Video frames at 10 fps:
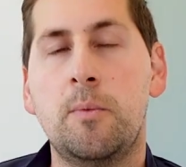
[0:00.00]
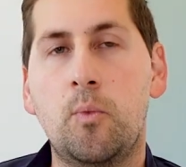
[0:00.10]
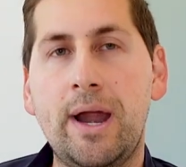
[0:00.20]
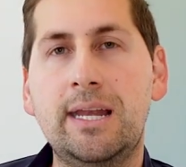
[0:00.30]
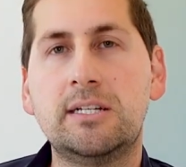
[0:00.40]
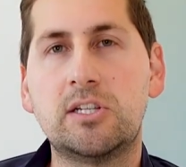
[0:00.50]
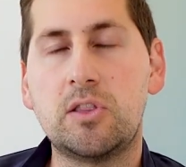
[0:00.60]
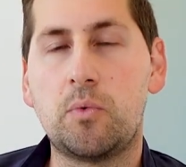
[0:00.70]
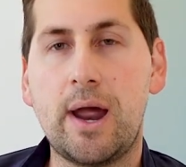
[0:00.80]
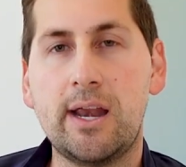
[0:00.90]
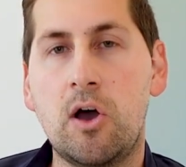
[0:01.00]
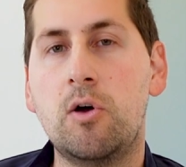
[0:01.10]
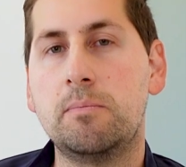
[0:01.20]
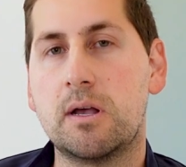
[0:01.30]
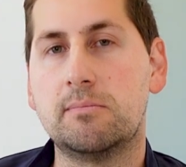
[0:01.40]
waiting till the right
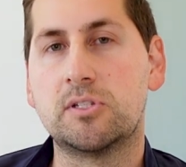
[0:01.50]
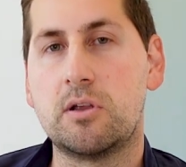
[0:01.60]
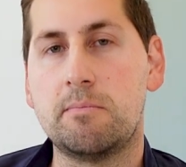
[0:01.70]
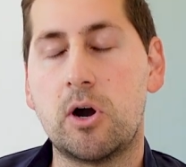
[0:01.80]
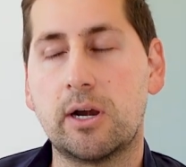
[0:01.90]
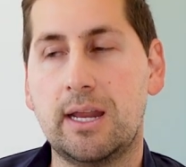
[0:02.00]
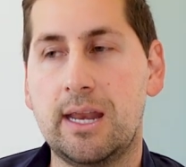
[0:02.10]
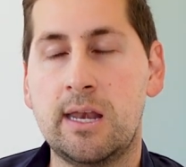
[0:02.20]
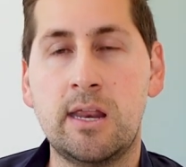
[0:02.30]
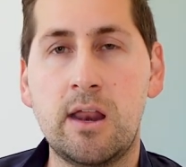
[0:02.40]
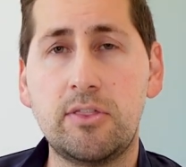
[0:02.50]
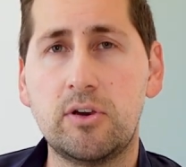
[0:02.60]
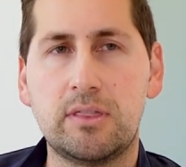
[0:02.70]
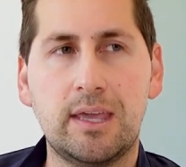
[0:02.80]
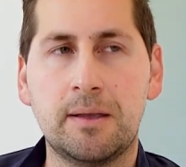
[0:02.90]
home comes on market. And
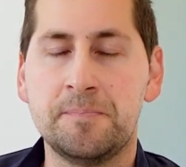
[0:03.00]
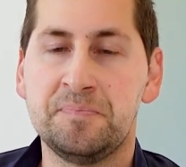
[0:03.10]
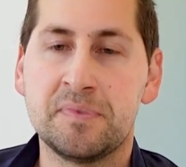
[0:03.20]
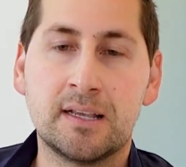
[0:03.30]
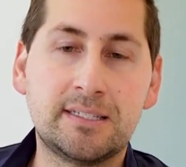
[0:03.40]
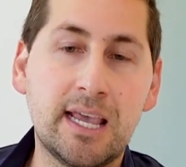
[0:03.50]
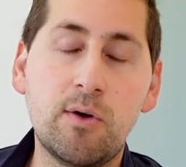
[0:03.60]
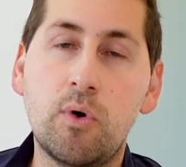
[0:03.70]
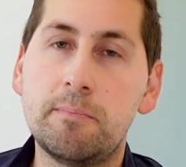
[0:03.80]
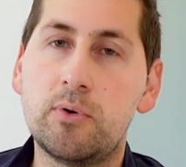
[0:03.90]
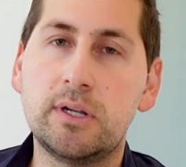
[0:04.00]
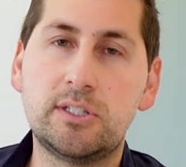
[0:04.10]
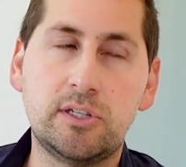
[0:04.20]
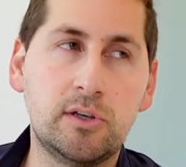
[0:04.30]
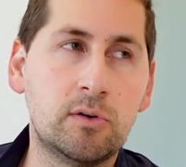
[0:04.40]
another thing, say
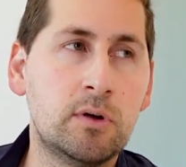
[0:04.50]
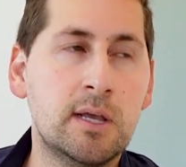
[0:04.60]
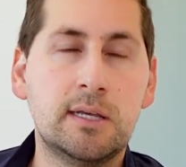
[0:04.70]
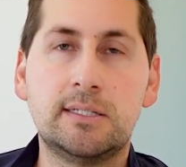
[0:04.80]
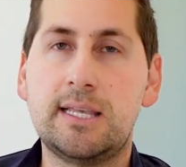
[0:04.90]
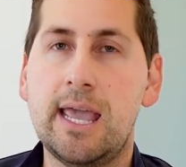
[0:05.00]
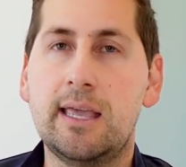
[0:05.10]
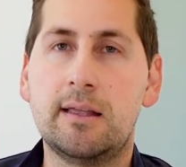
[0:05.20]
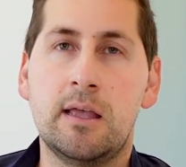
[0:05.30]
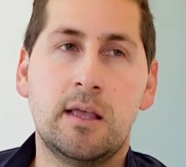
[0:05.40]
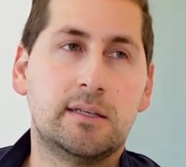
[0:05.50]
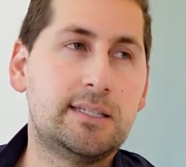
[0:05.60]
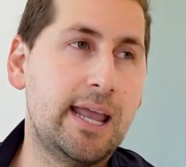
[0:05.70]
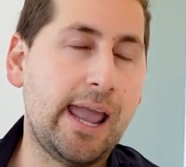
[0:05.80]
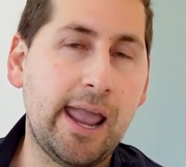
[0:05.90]
1.2, say
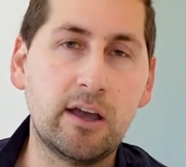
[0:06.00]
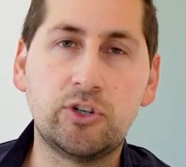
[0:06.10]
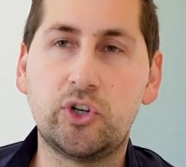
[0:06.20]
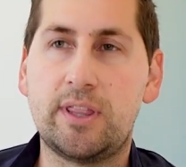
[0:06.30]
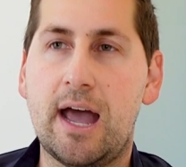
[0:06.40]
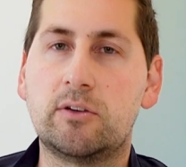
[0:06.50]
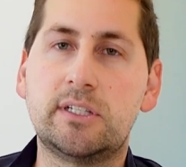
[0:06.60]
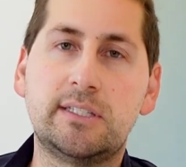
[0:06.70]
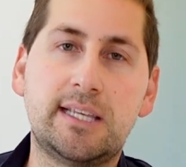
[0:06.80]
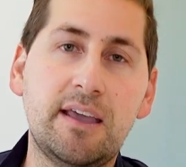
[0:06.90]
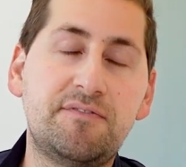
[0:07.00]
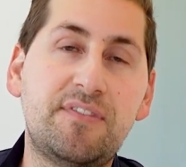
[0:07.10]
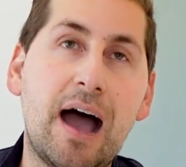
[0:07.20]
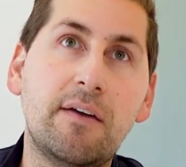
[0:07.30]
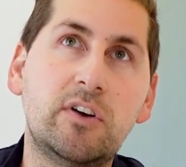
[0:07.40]
800,000, say
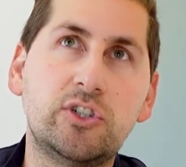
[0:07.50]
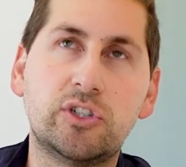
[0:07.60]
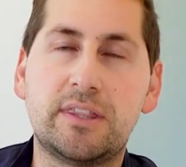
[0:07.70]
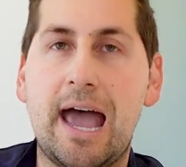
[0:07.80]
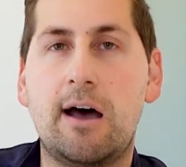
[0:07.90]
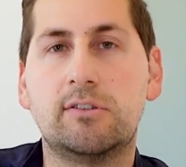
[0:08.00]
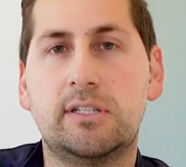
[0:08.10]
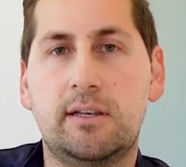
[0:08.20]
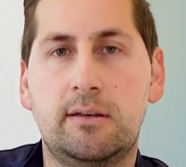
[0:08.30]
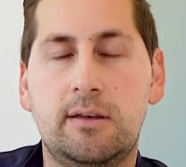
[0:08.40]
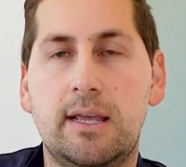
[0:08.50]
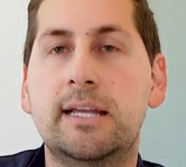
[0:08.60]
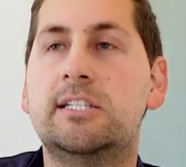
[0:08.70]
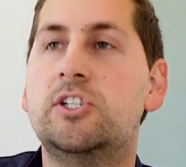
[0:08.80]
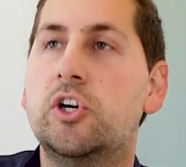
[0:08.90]
500,000
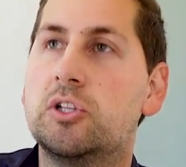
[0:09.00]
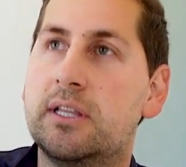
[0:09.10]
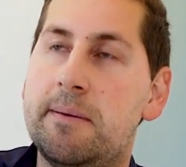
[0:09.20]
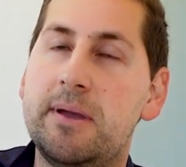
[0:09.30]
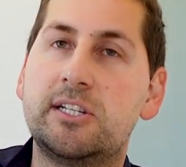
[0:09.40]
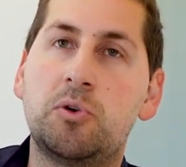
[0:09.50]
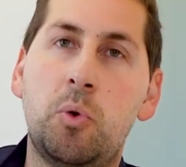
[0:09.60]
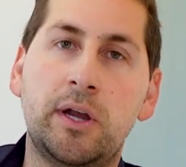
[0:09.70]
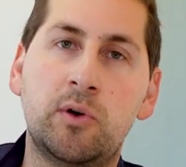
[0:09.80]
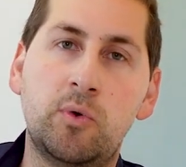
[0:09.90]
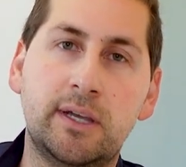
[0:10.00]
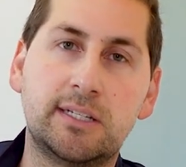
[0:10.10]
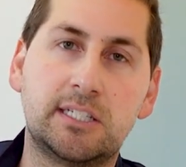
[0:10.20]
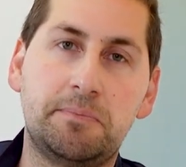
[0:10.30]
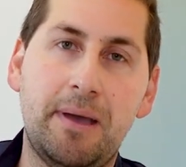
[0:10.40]
is your limit to what you're willing
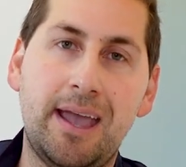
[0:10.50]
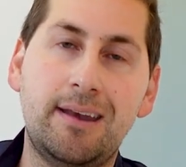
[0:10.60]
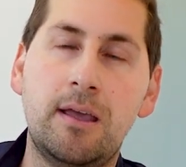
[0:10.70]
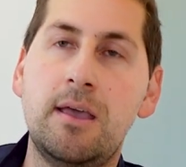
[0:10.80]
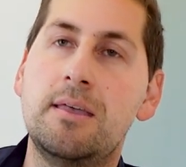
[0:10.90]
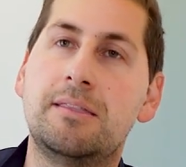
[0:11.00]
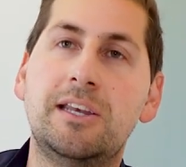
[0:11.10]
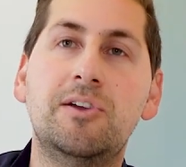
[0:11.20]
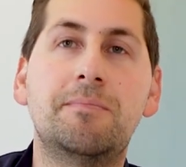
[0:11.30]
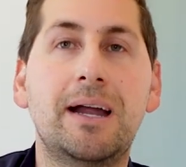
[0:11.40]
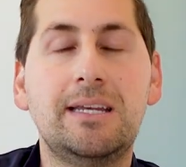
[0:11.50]
to spend, then you might